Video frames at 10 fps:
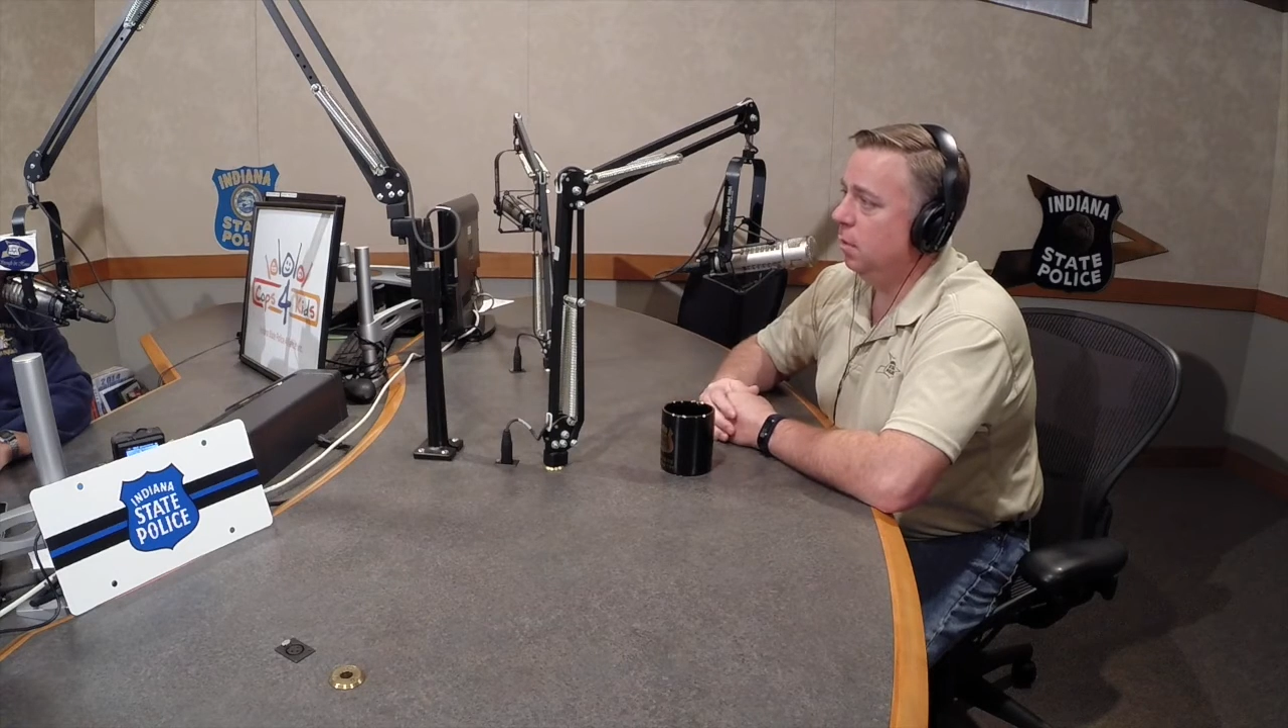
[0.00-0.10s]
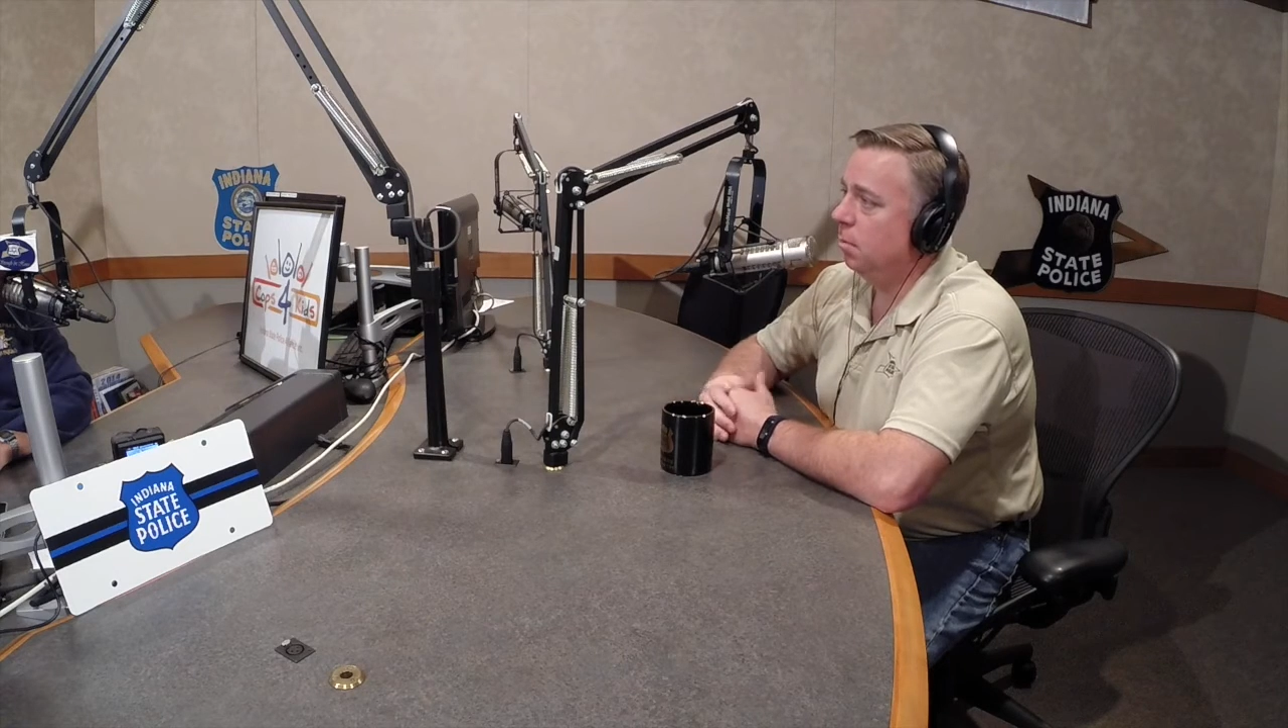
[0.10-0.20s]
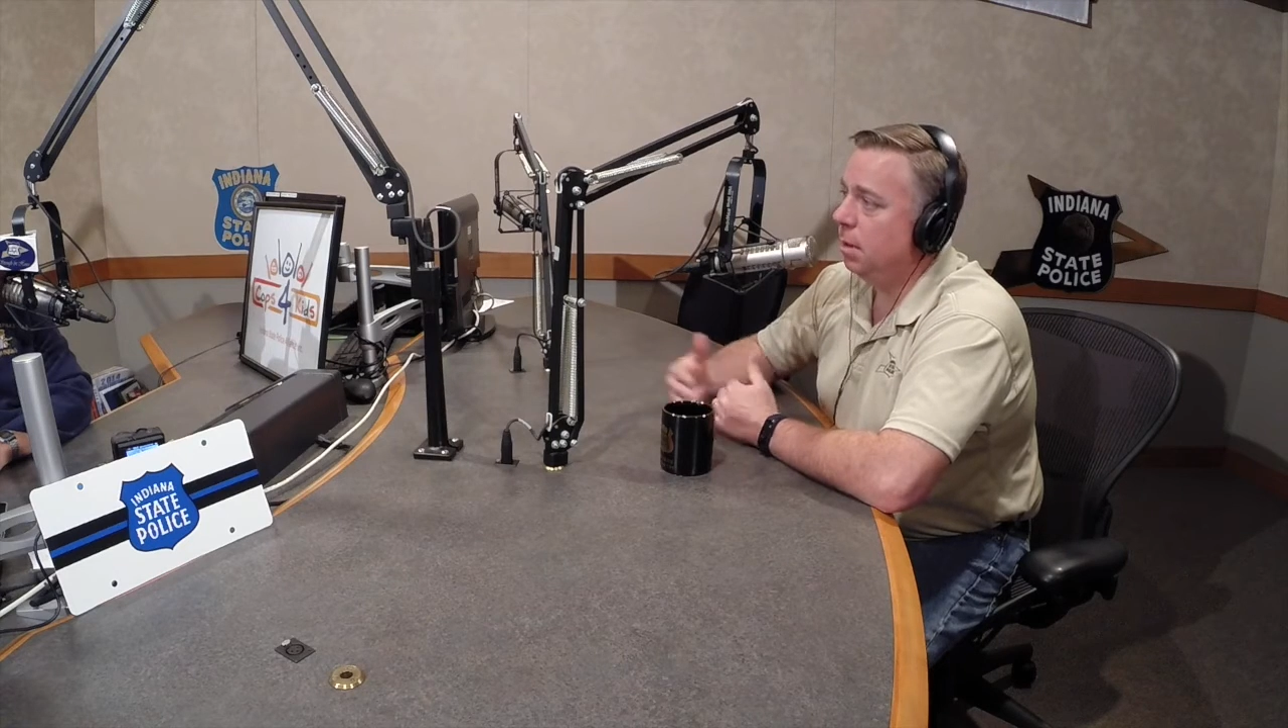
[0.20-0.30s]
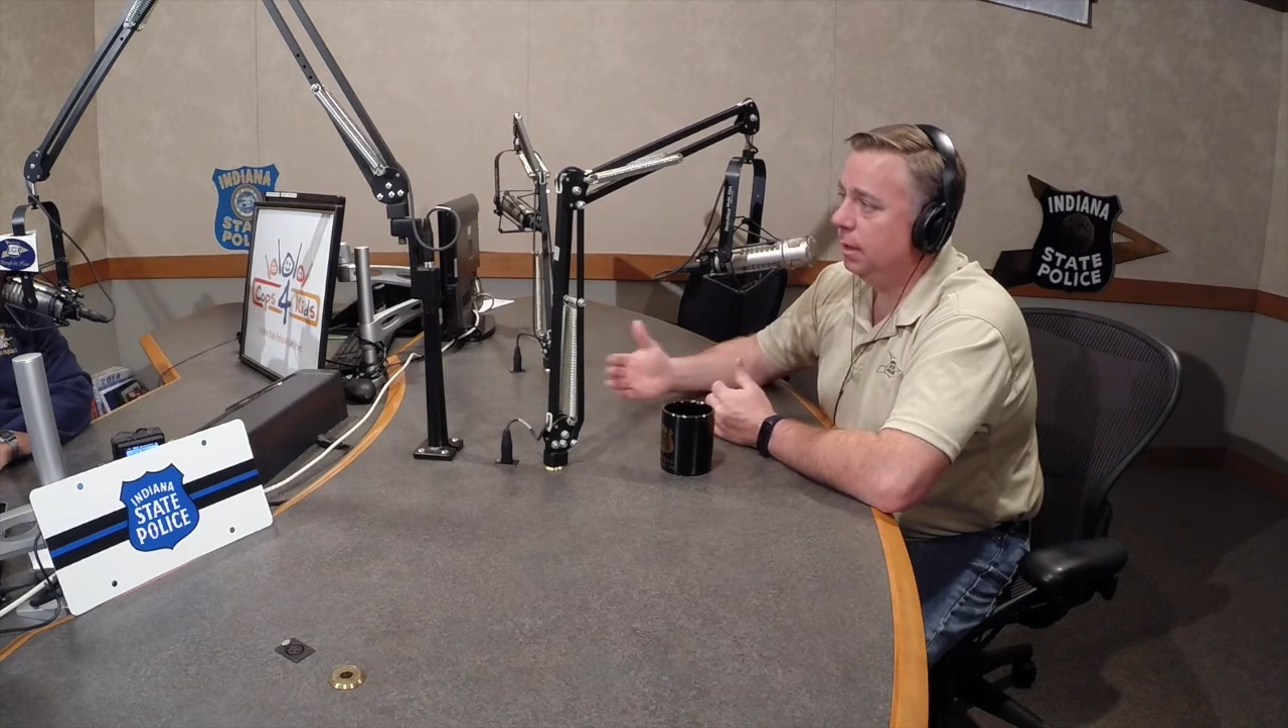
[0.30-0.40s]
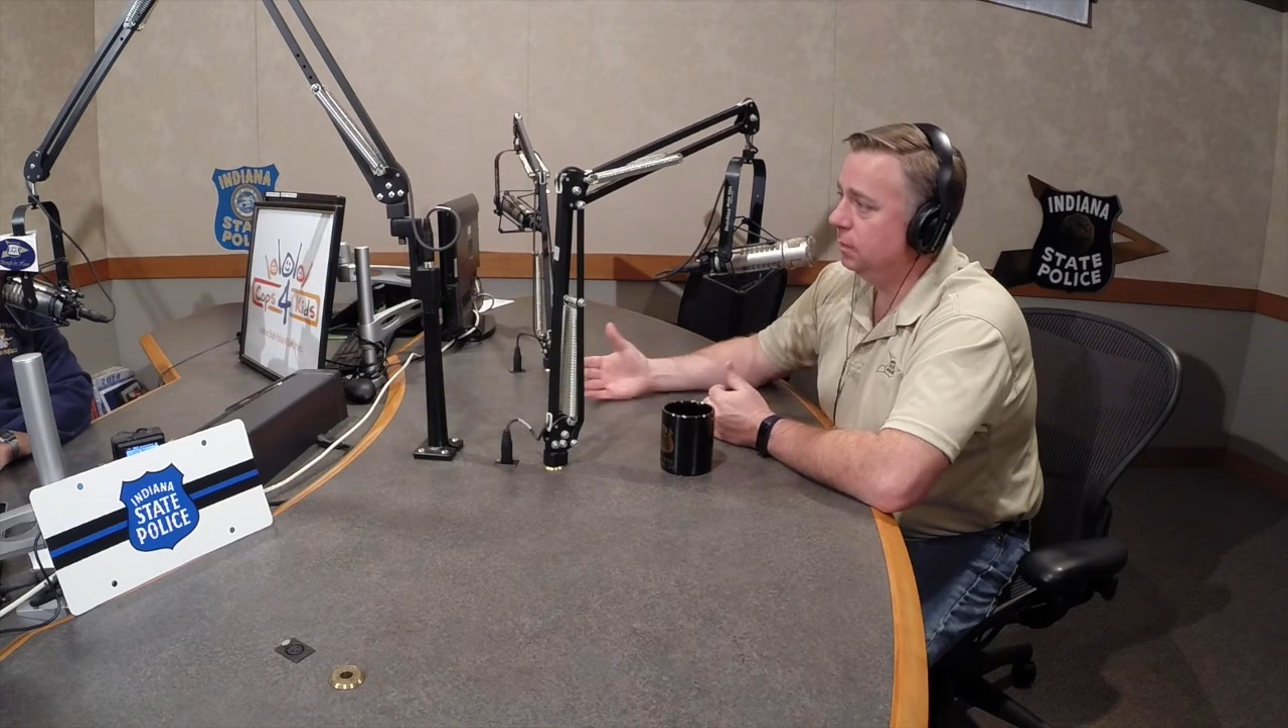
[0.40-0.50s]
or
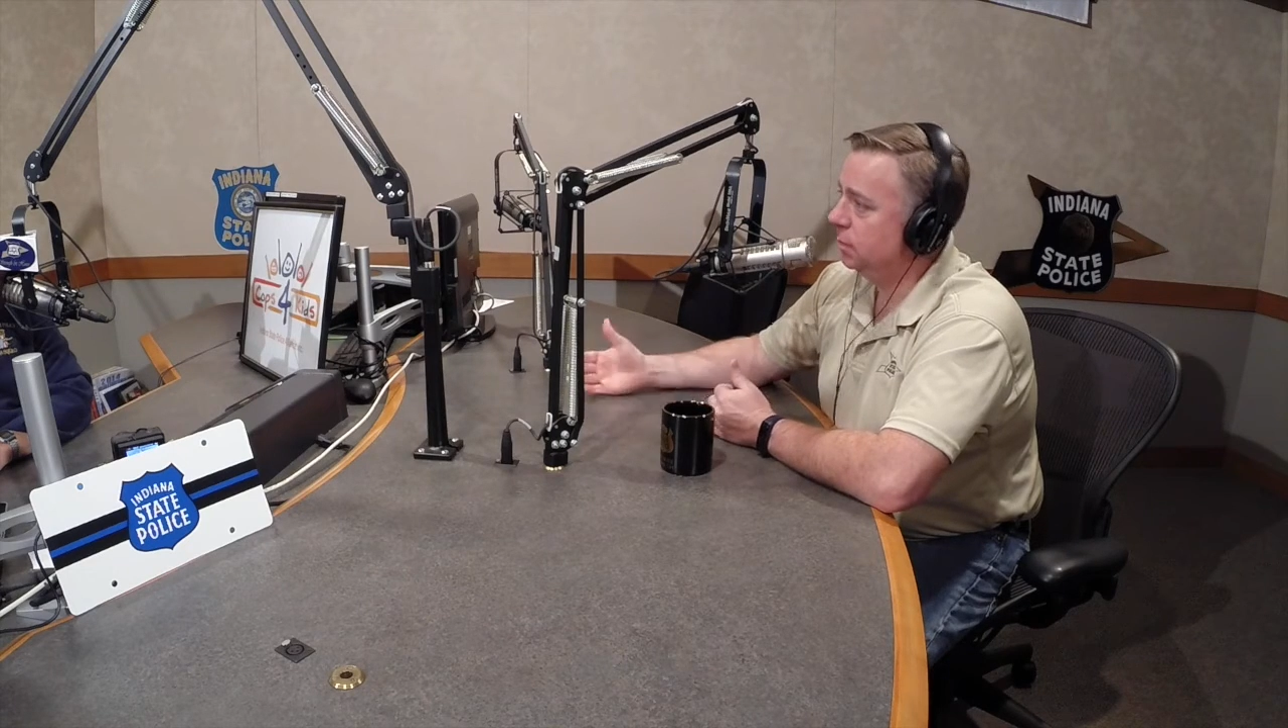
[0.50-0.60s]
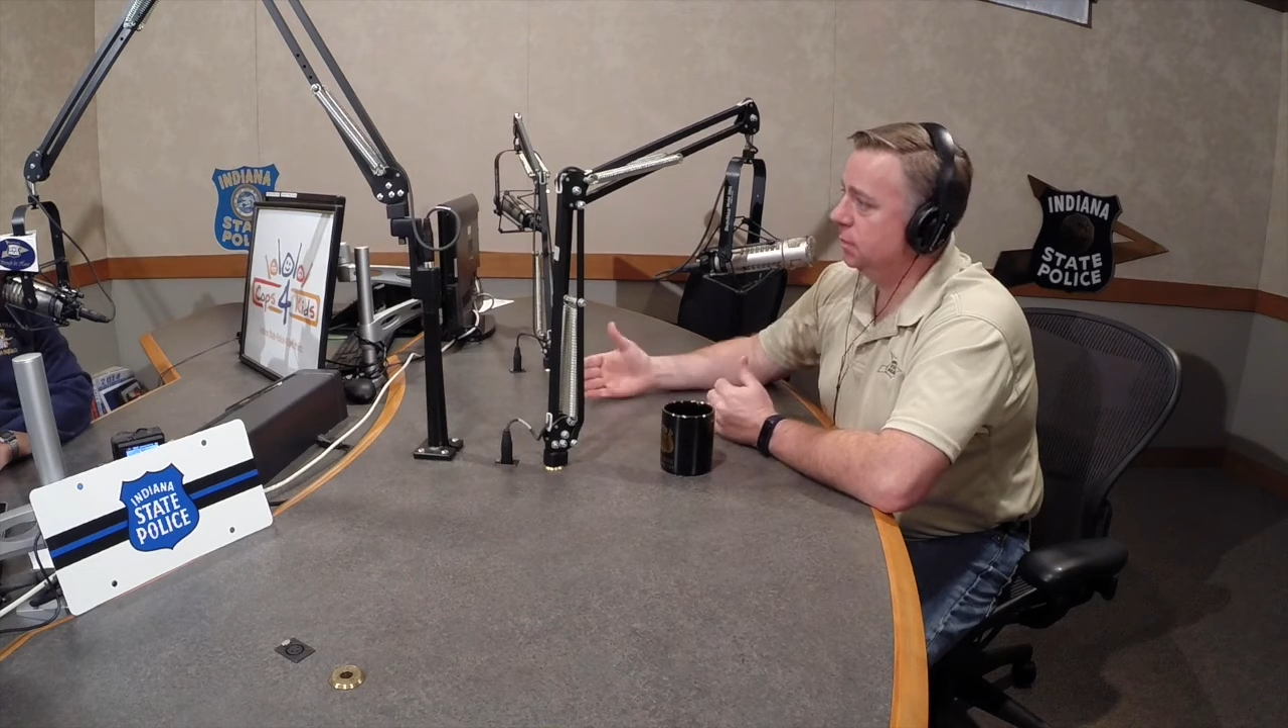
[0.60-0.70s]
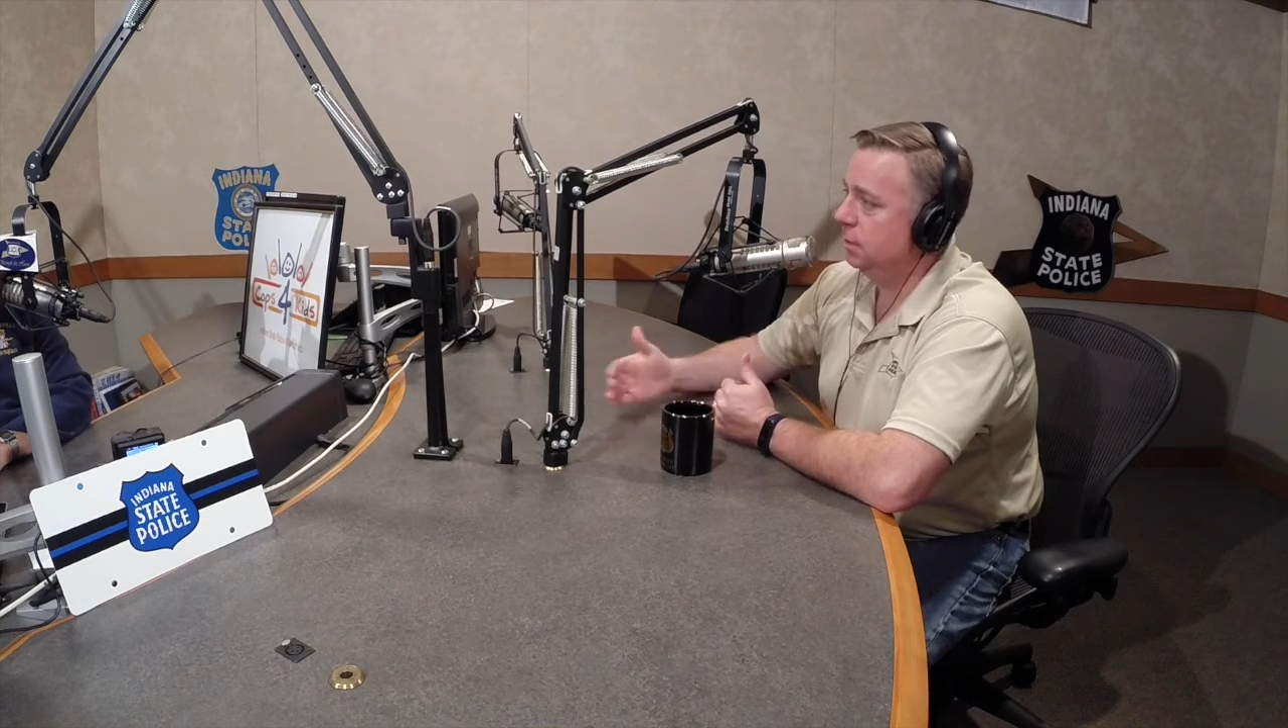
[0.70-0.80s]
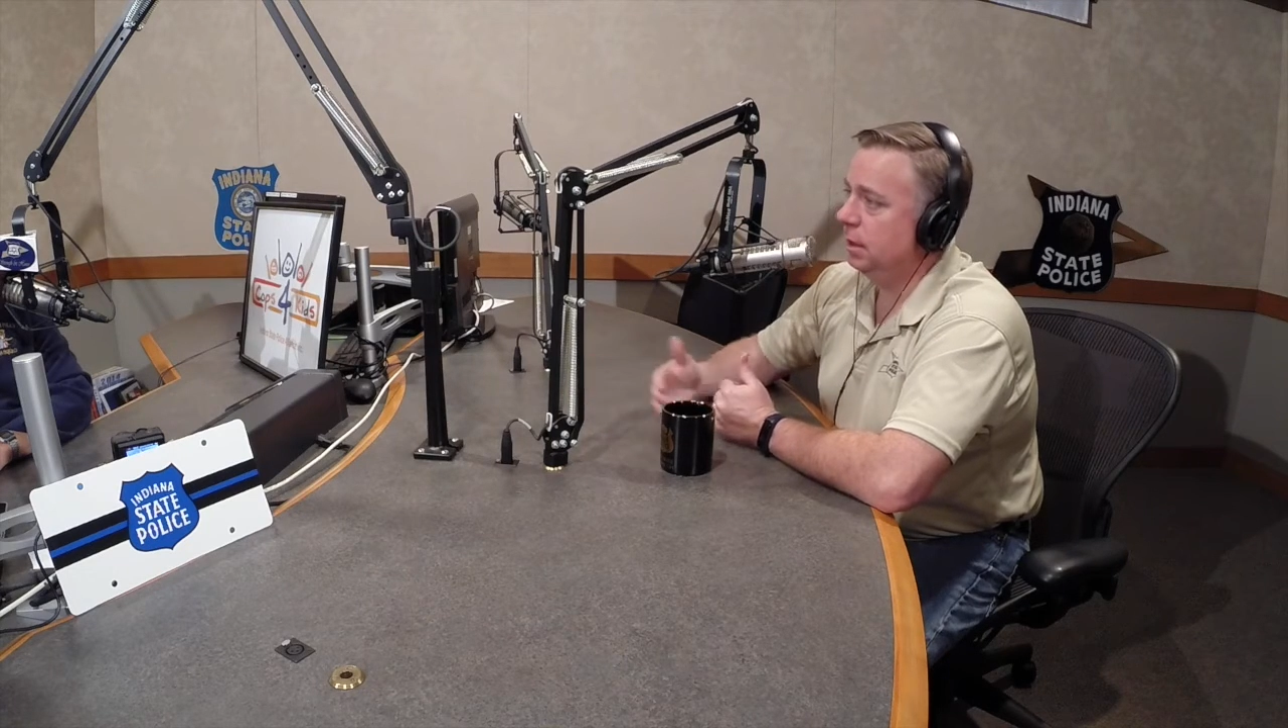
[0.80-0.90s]
months